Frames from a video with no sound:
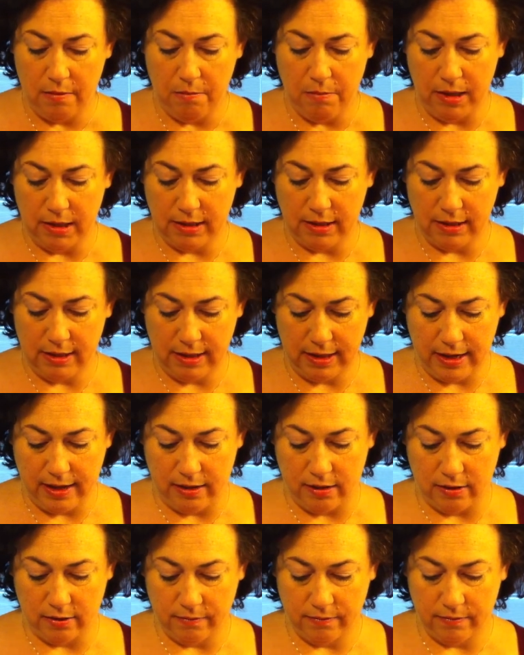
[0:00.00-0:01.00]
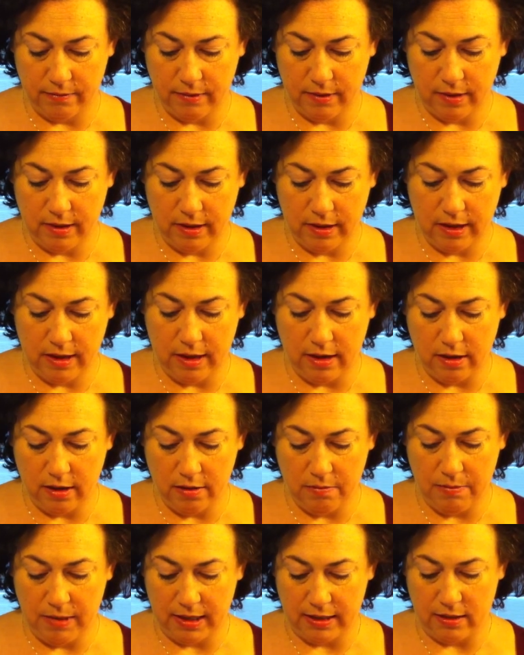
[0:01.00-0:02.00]
Mix it together, get a
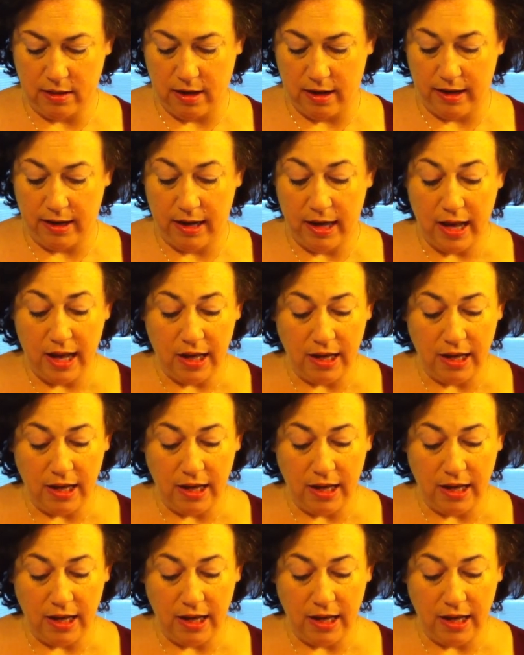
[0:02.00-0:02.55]
good mix on it.